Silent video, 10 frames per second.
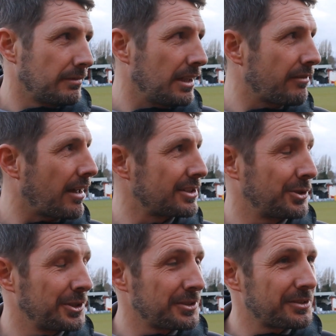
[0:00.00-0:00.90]
Leave that to
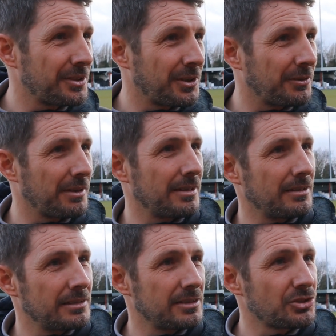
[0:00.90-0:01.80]
us, you know,
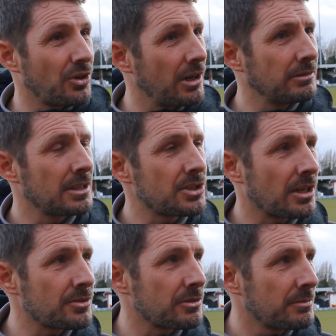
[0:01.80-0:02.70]
to sort out in the
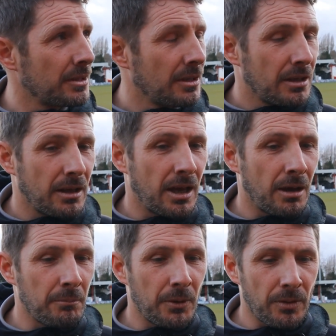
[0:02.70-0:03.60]
change room.
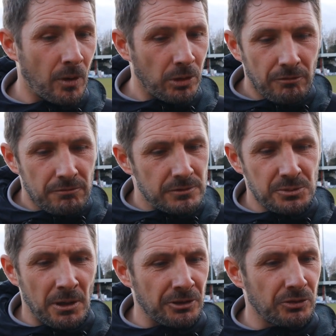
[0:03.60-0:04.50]
But no, they've
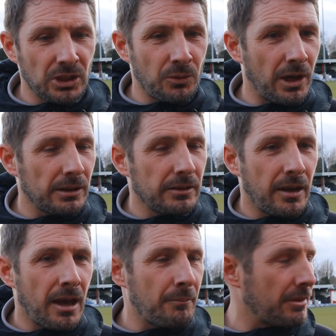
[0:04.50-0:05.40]
responded really well.
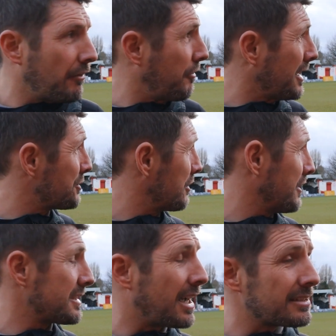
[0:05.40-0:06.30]
The fans were
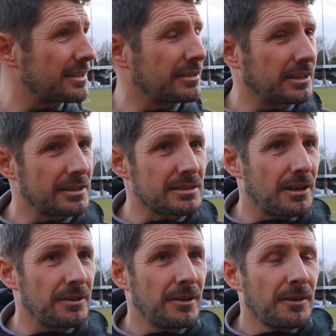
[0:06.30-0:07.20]
fantastic, like you
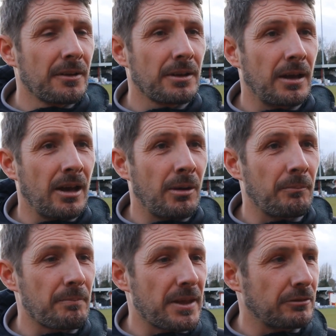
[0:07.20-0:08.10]
said,
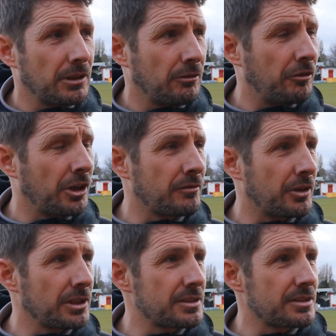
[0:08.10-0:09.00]
and fine
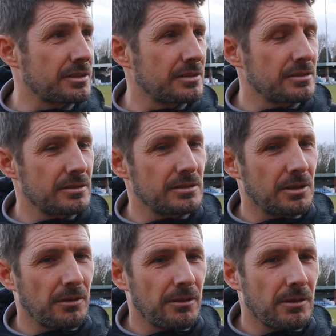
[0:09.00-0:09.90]
voice, and
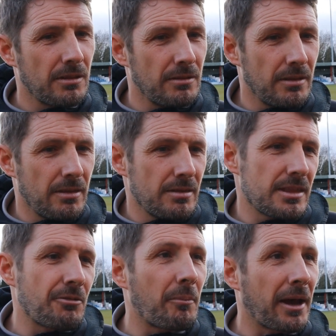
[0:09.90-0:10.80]
no,
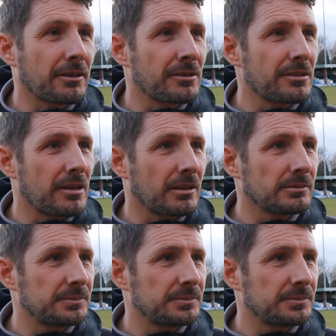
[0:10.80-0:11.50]
they were backing us today.